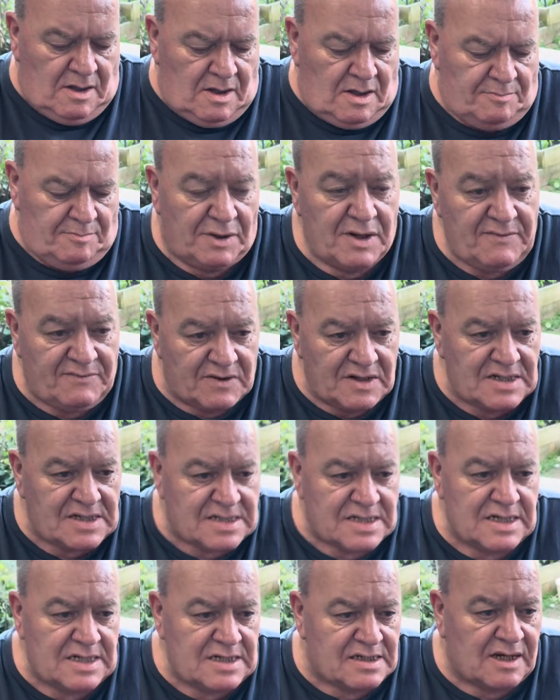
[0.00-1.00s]

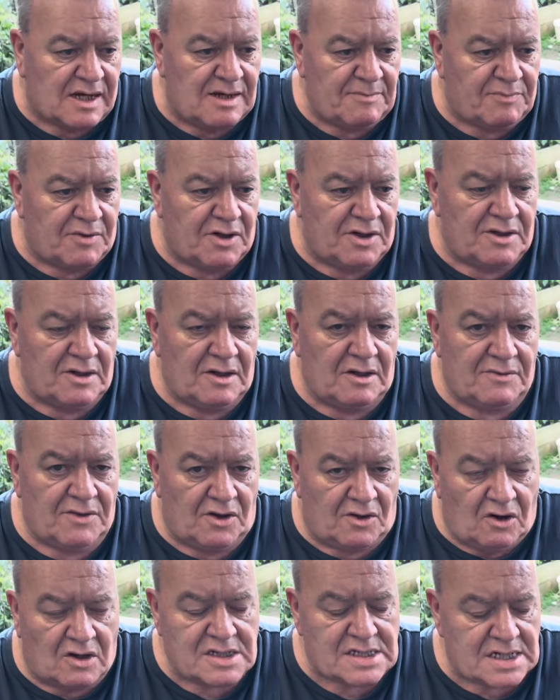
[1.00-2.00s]
PVC tape that
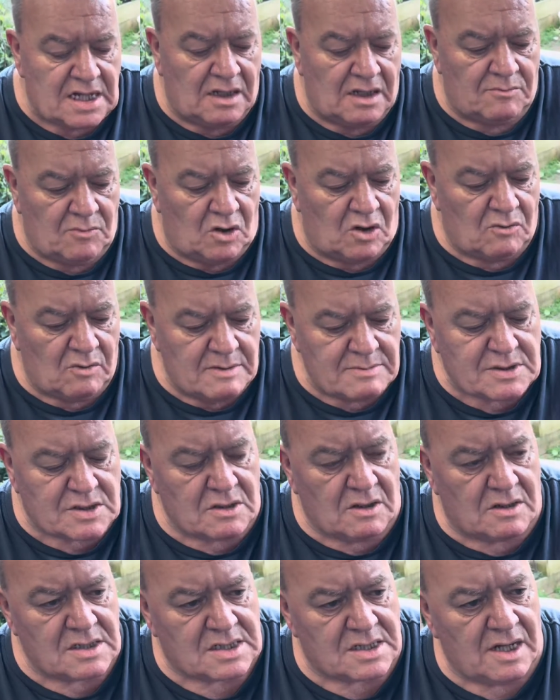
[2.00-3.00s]
I sell on my
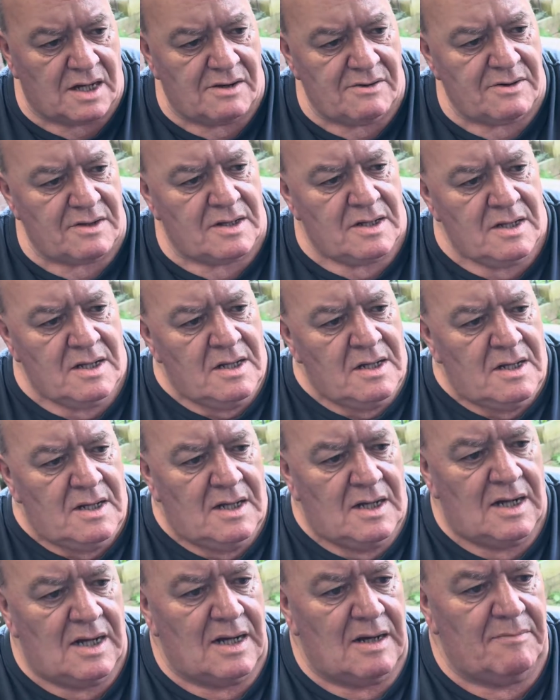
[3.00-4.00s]
website. So
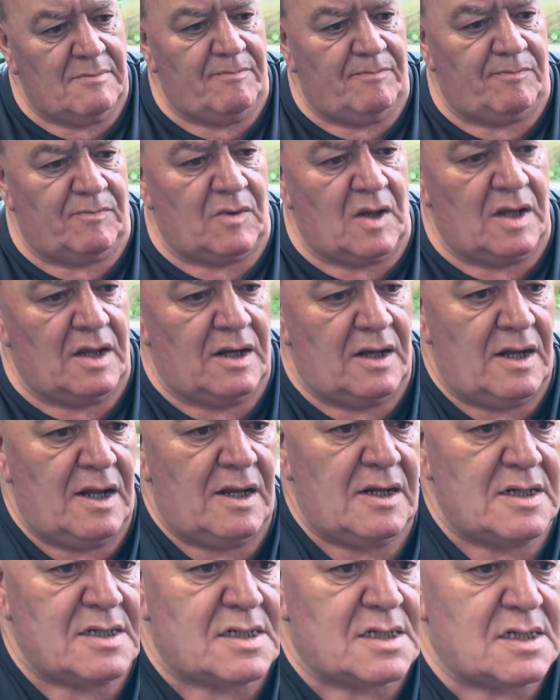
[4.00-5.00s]
and
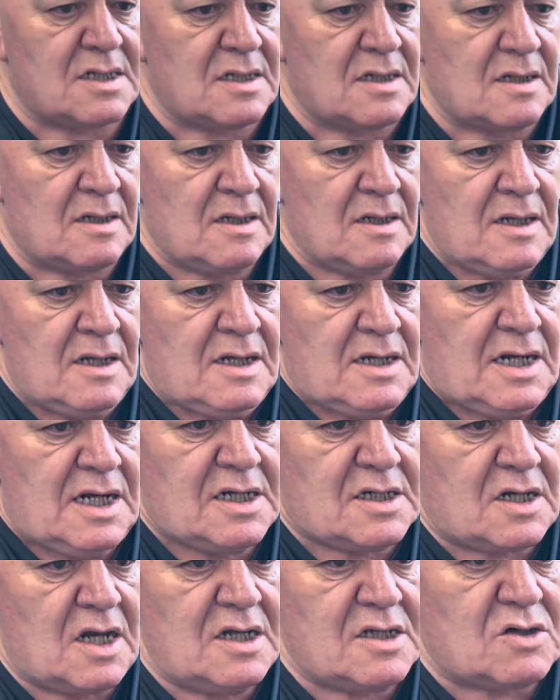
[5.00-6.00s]

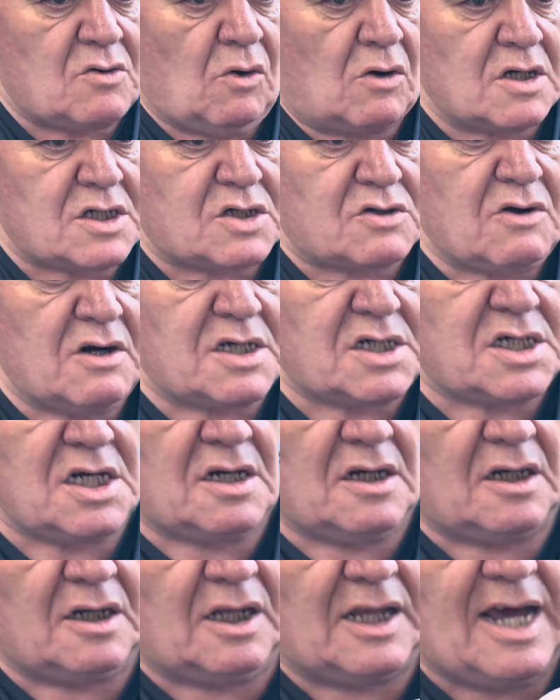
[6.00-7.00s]
it's quite stretchy, and
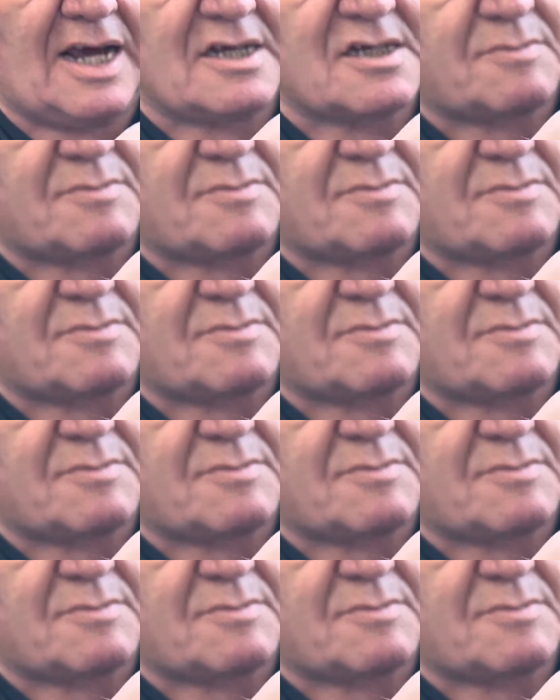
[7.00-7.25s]
it allows